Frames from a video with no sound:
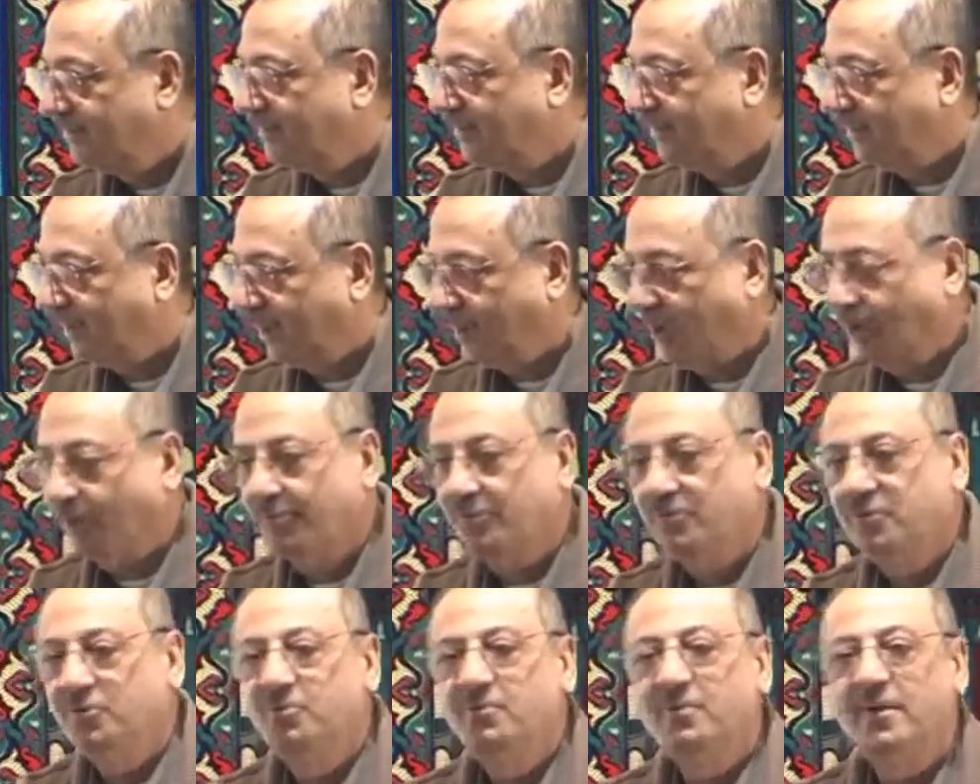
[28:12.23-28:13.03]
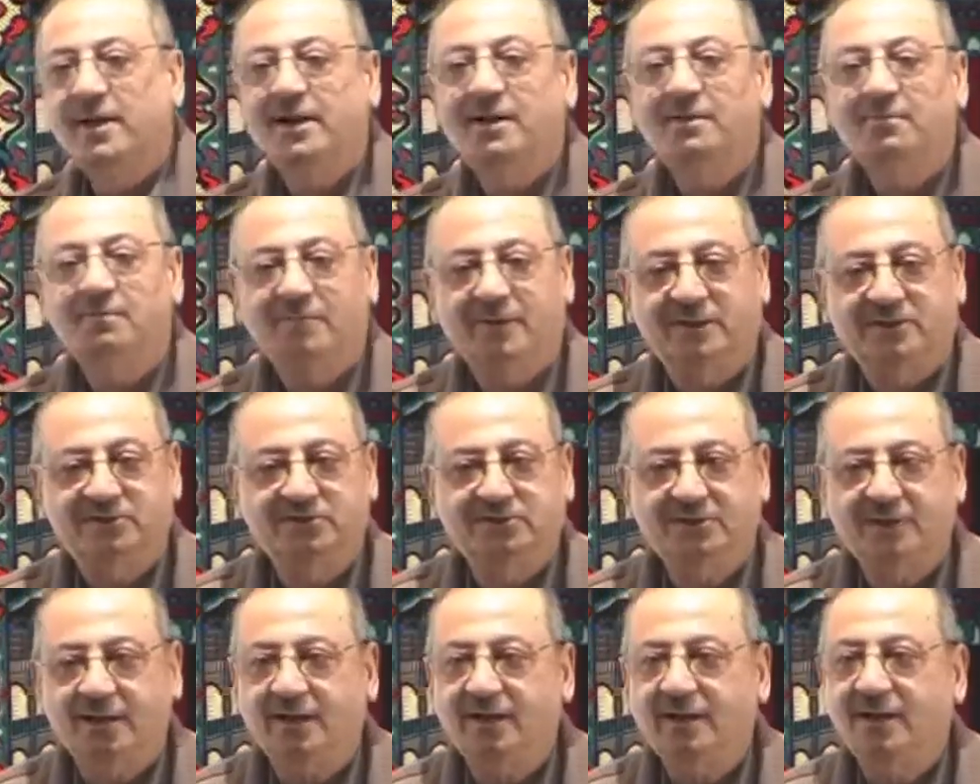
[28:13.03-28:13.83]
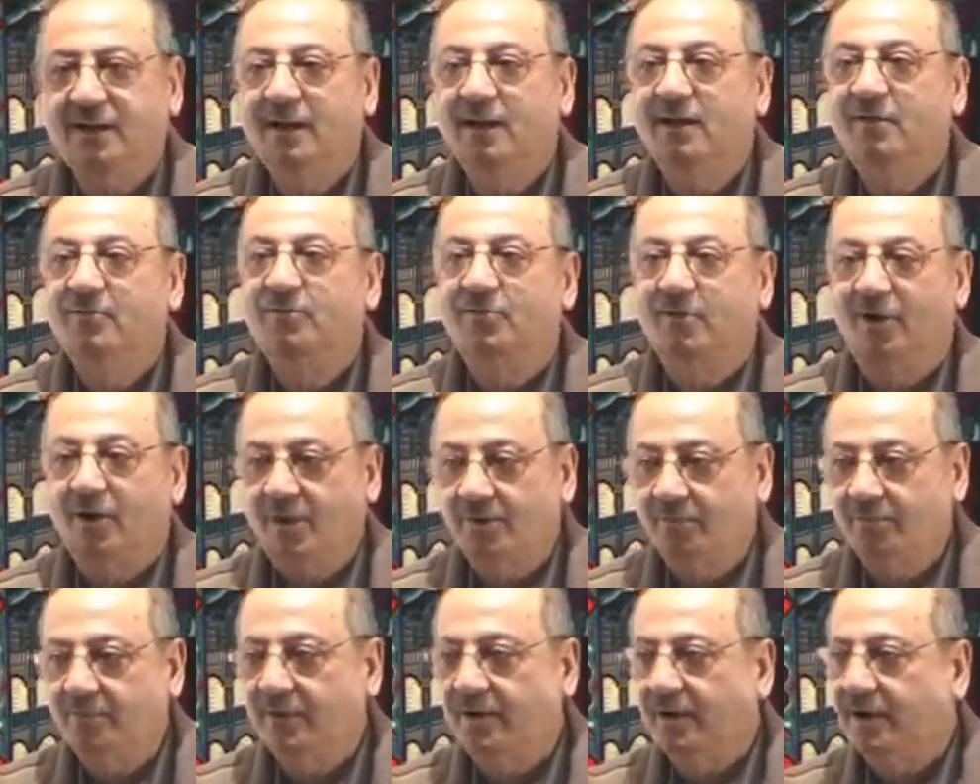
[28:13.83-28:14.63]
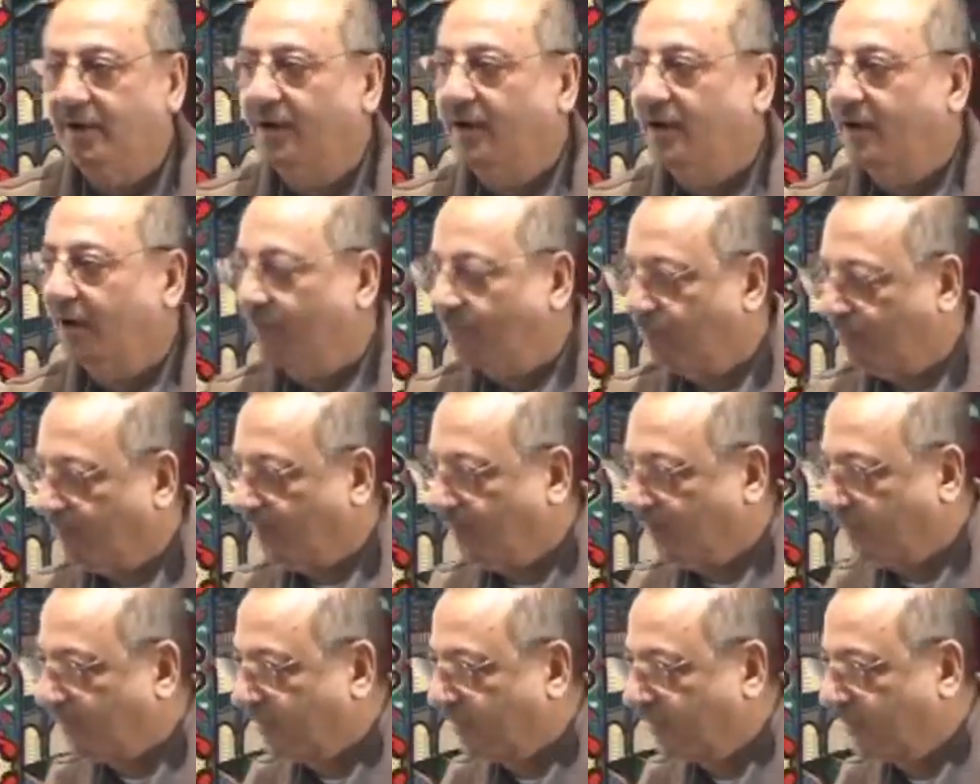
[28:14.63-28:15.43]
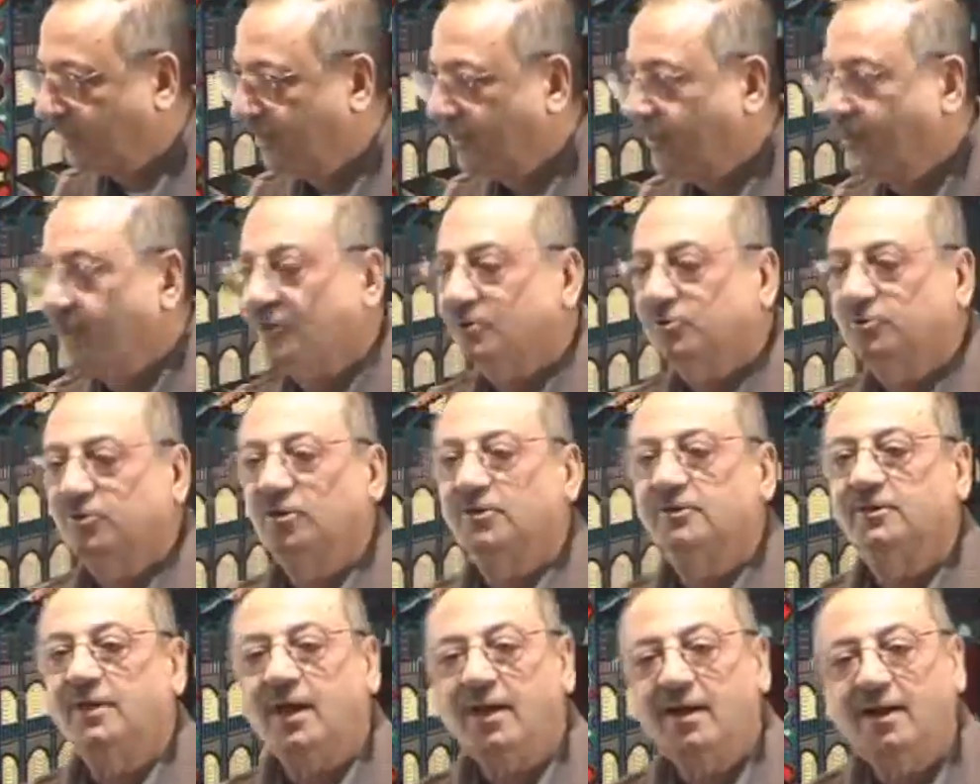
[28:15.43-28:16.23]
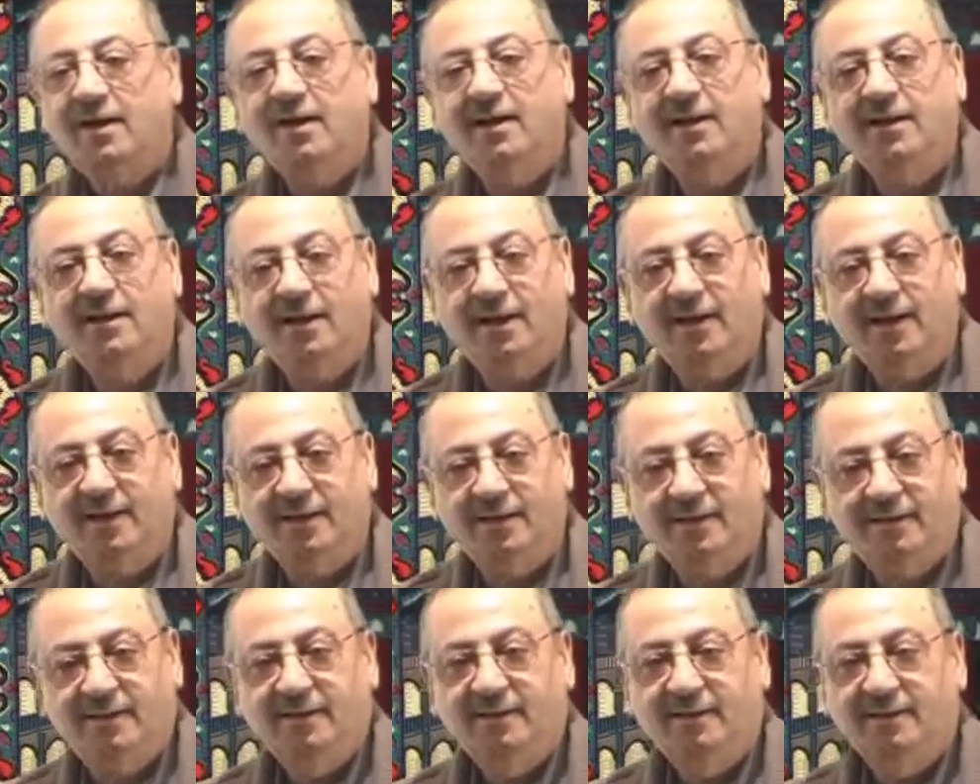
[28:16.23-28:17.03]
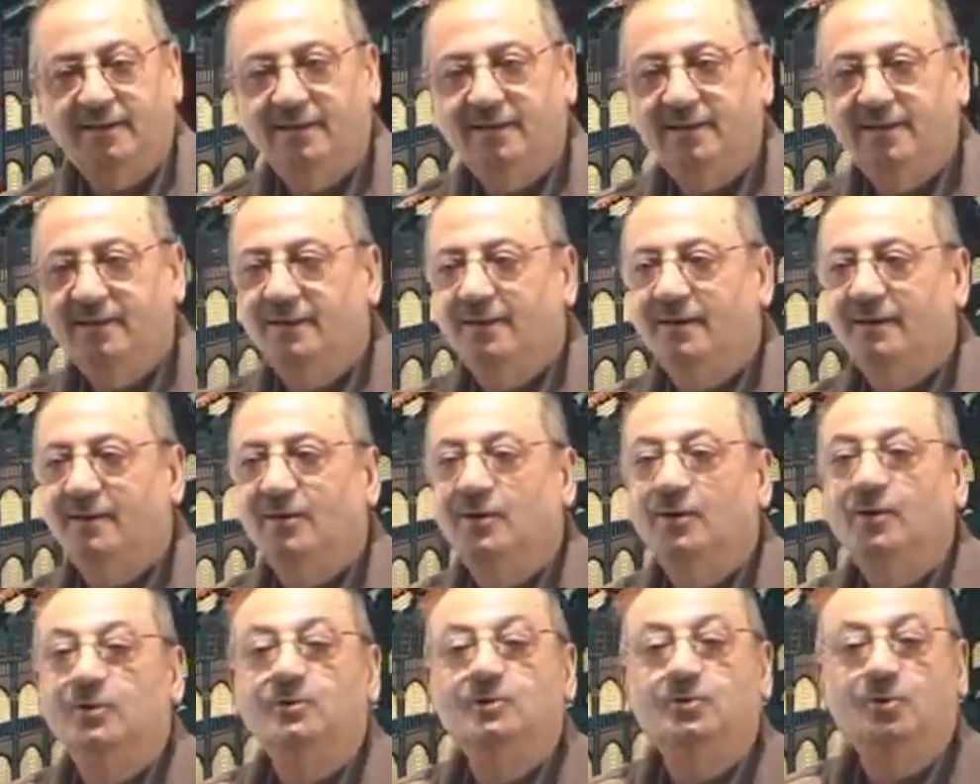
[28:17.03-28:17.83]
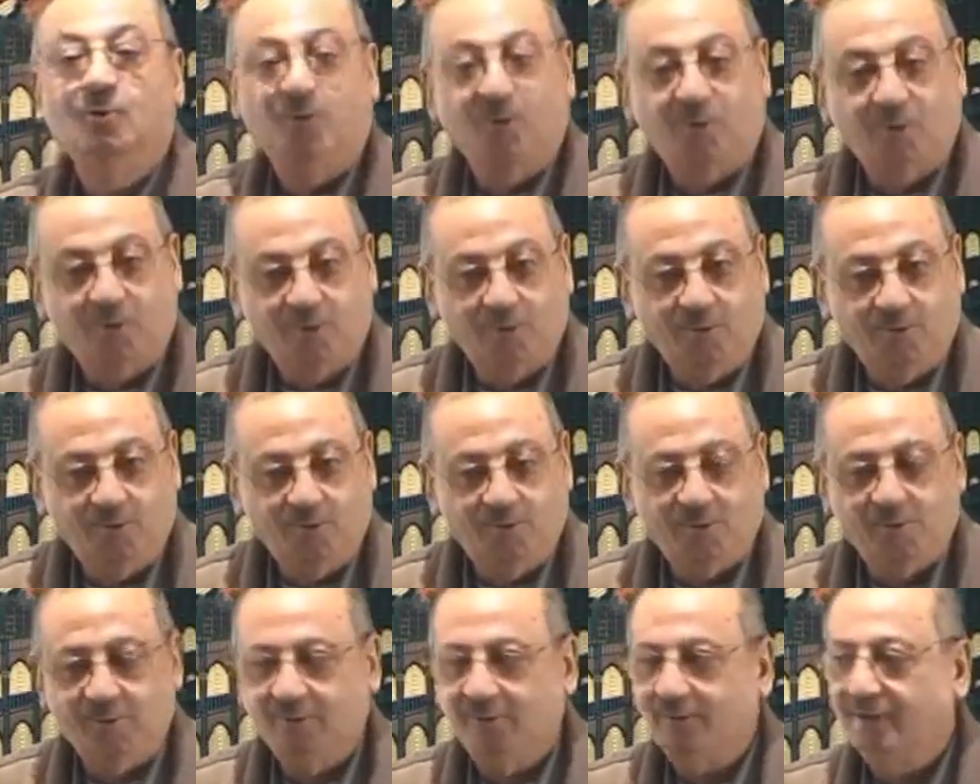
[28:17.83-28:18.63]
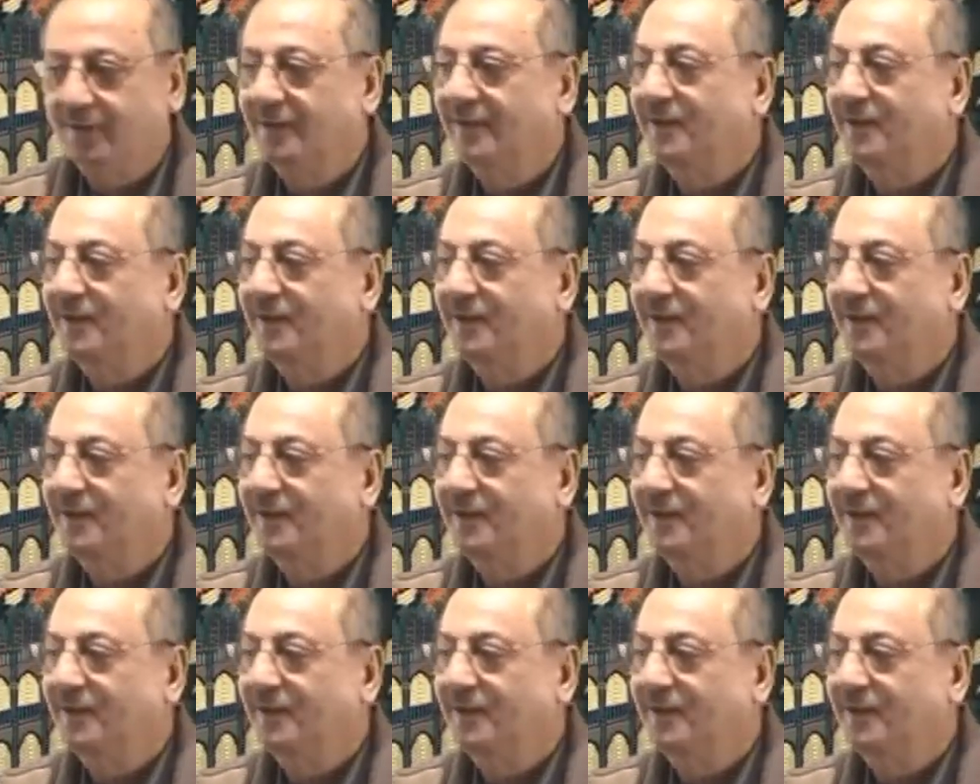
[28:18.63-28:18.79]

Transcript: How you make masdar from a verb. So dakhala, dukhulun.